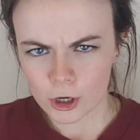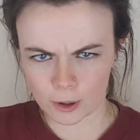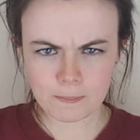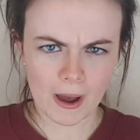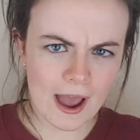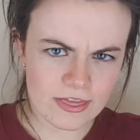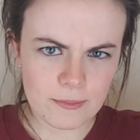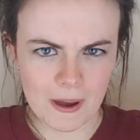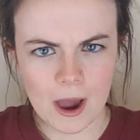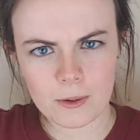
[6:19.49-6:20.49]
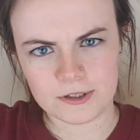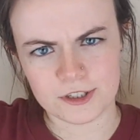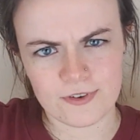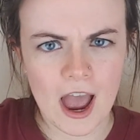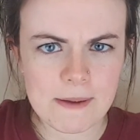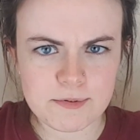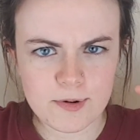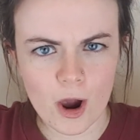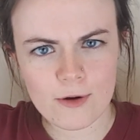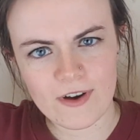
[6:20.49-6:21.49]
combine the powers of
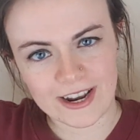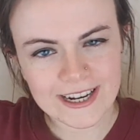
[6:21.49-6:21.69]
ibuprofen